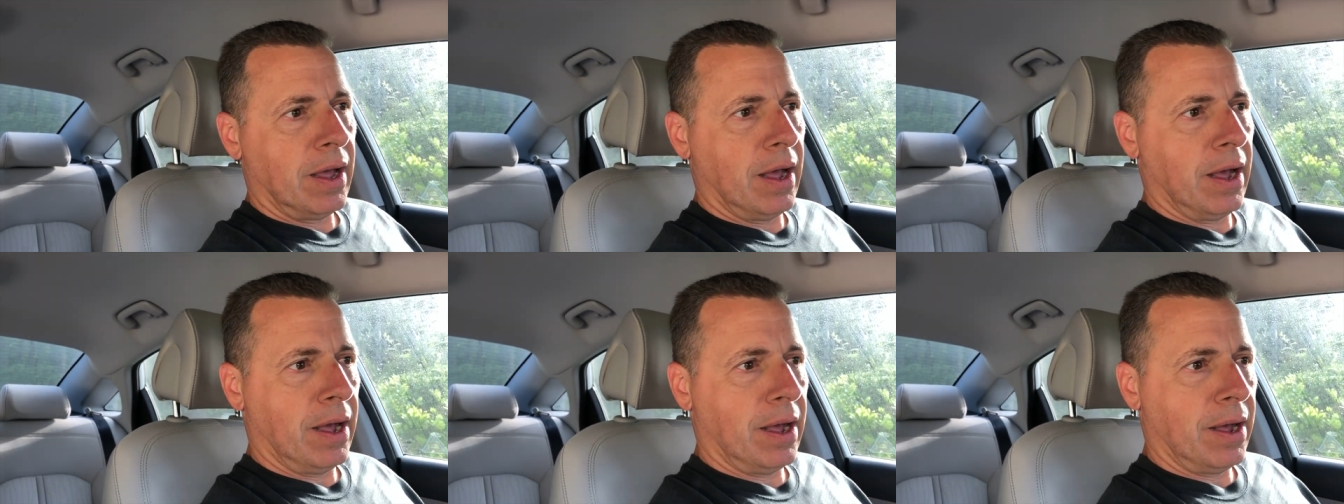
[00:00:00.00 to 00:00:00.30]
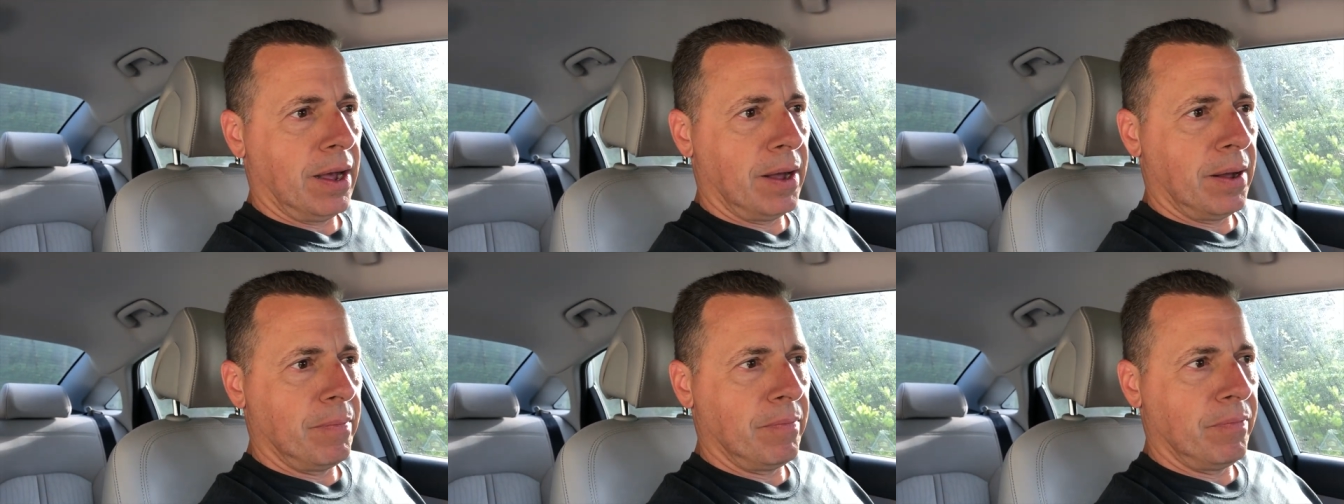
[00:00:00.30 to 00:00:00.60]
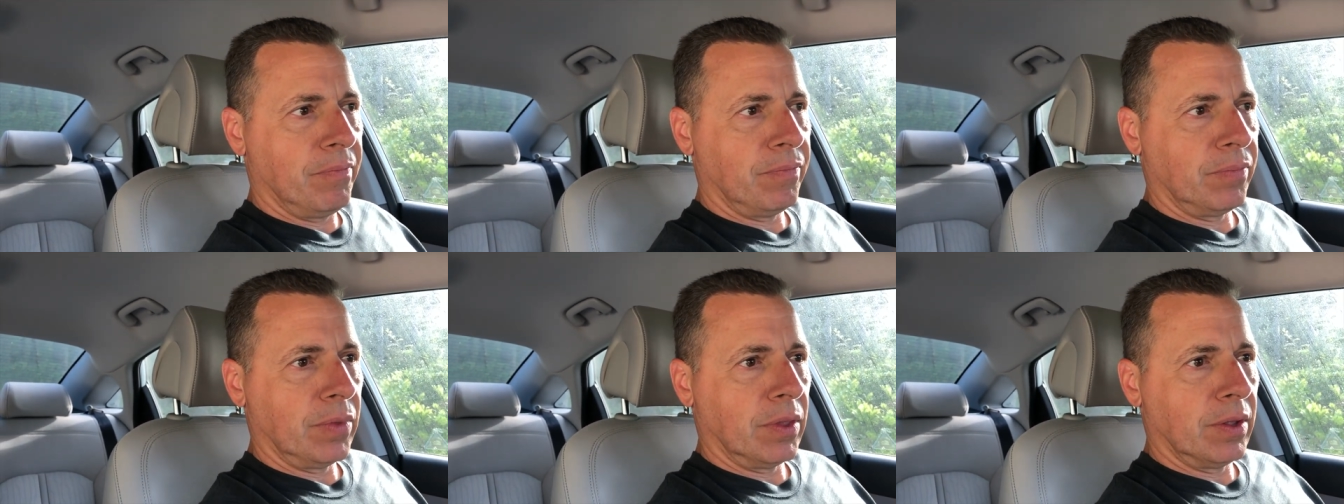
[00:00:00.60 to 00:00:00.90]

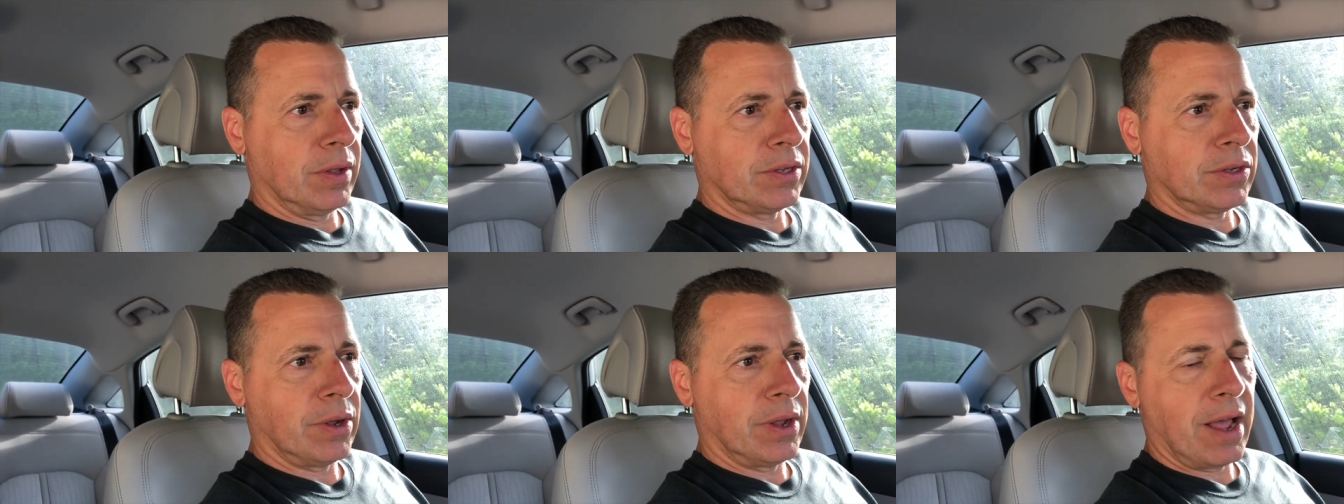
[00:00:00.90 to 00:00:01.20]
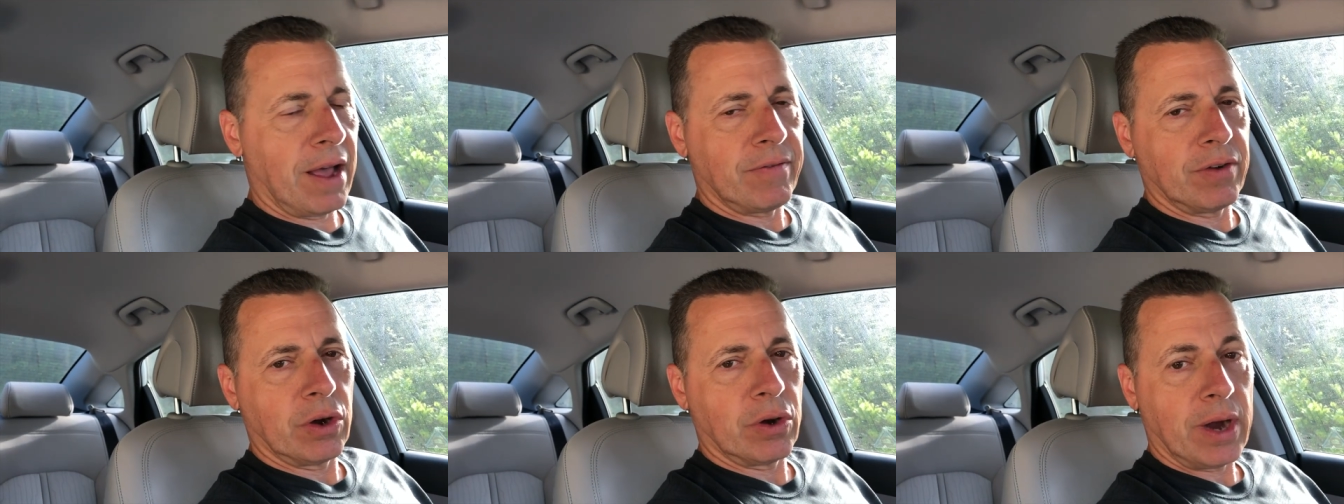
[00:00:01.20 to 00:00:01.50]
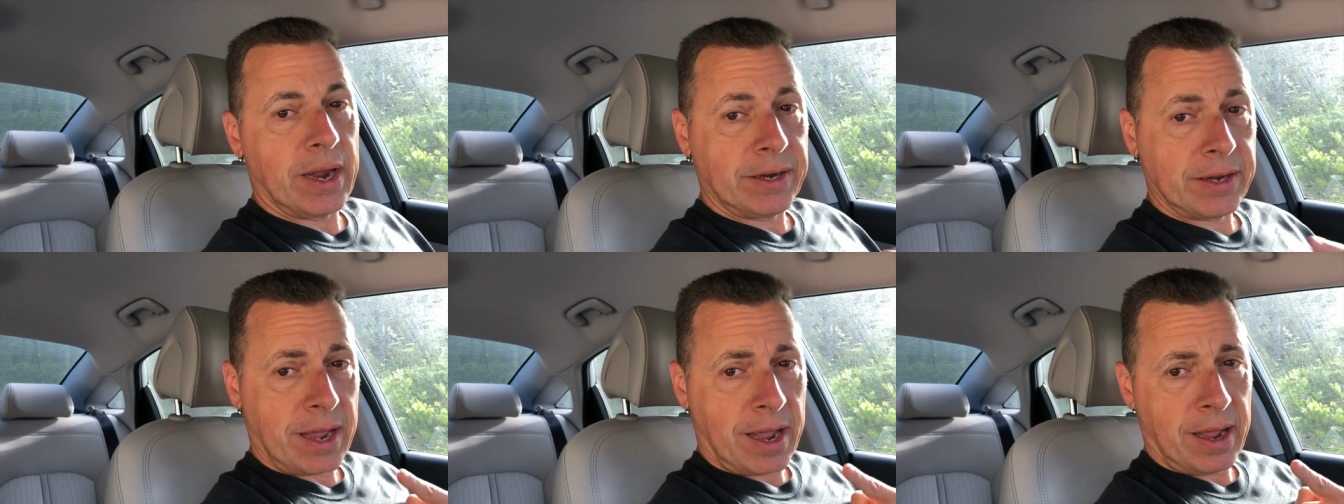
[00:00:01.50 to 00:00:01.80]
So you have a
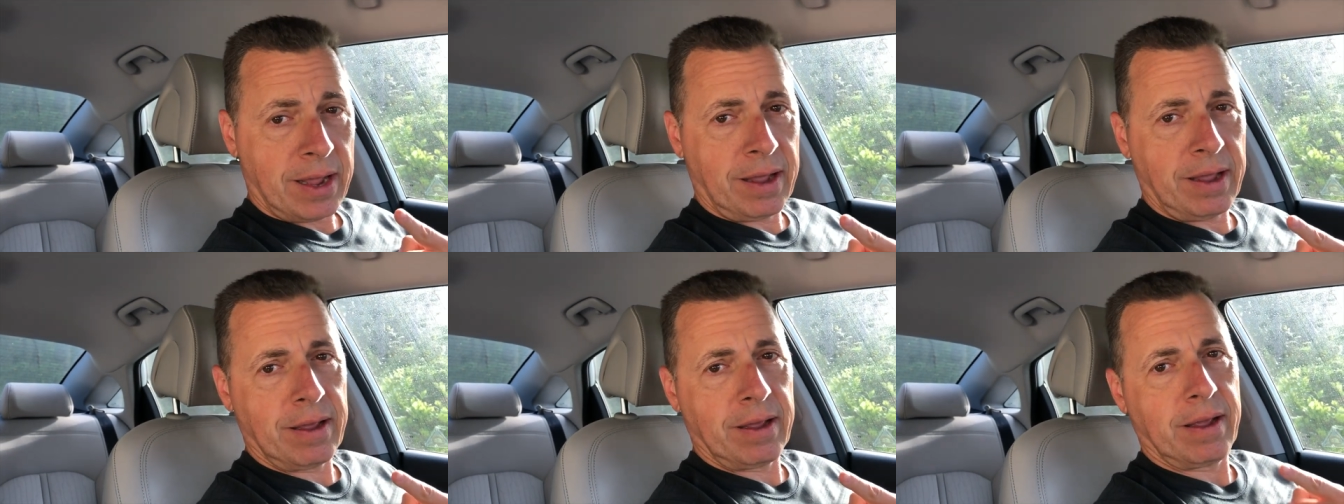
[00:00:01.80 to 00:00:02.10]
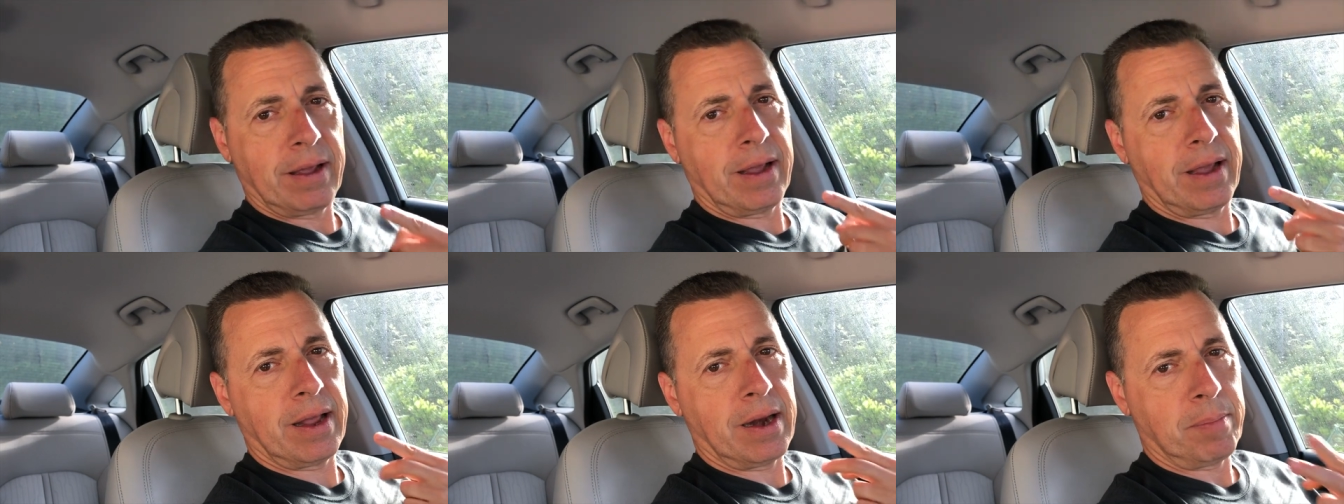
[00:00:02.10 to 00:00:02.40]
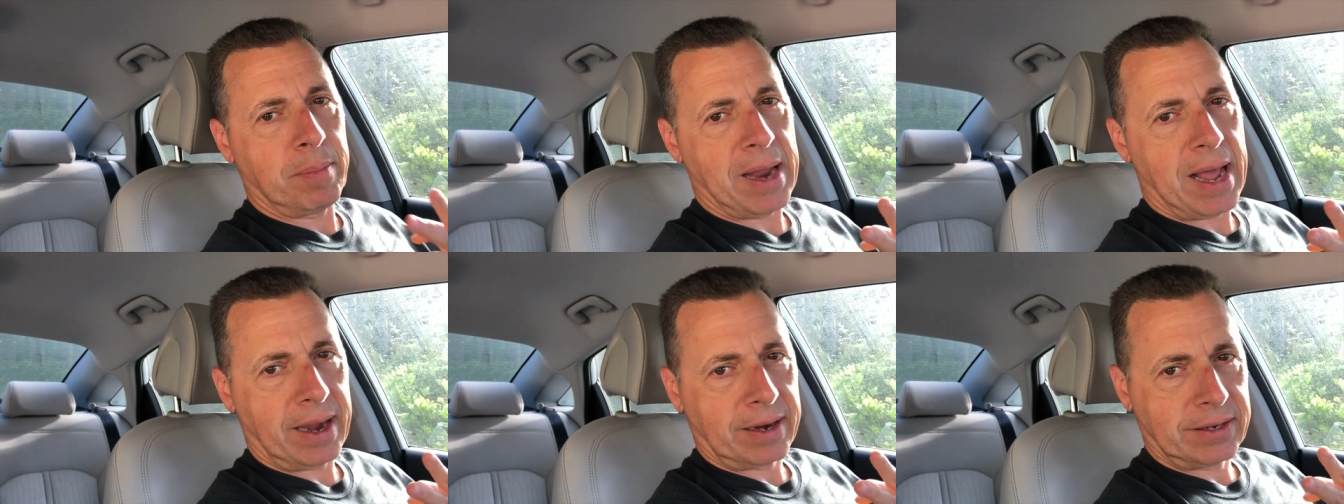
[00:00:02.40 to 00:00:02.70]
gray tank and
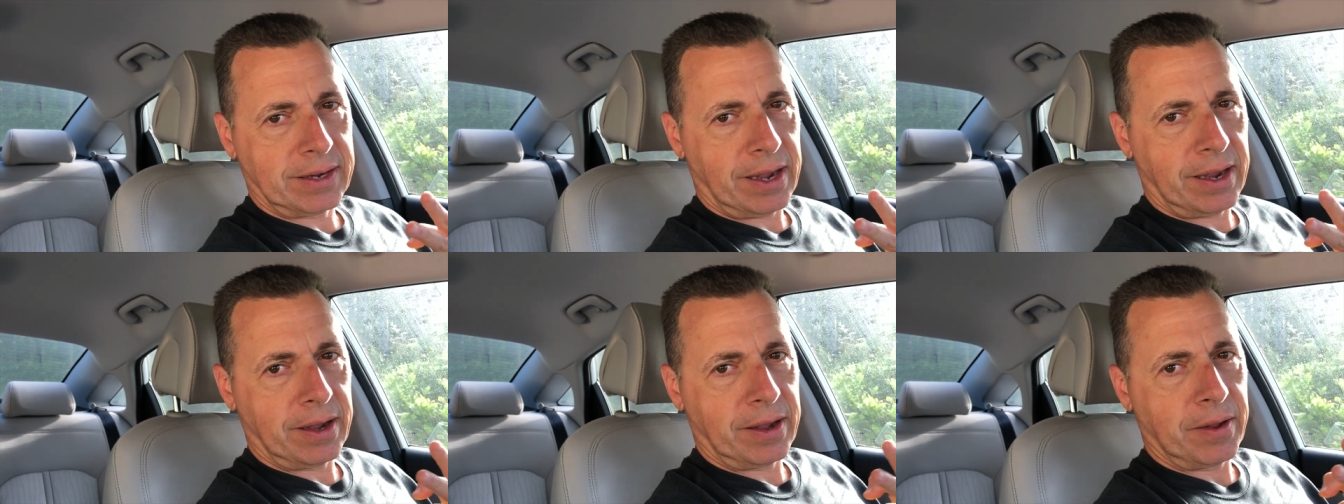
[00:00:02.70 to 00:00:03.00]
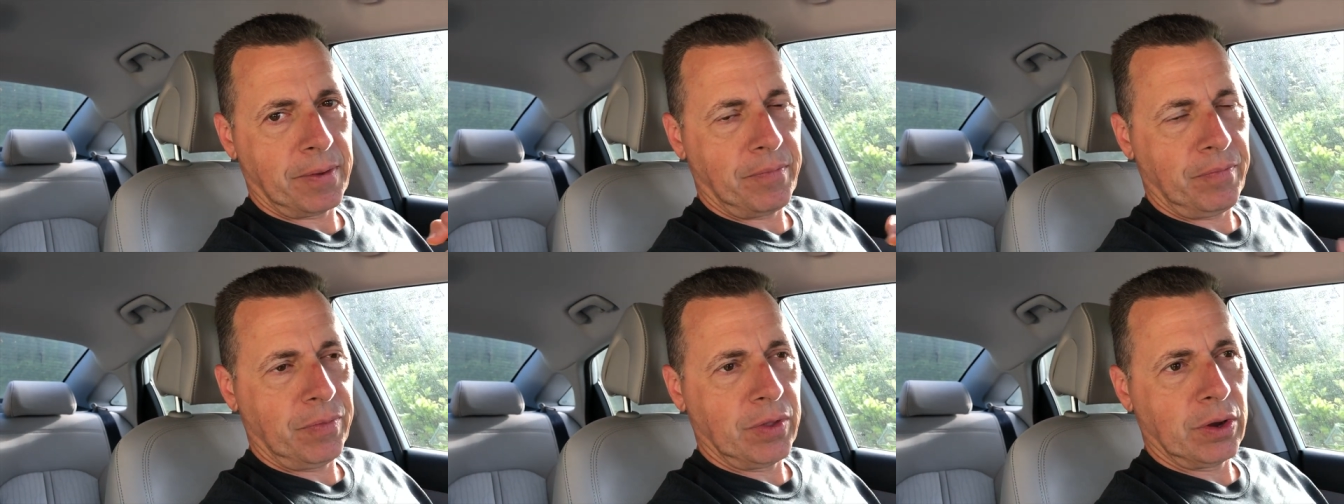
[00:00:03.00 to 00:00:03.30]
a black tank.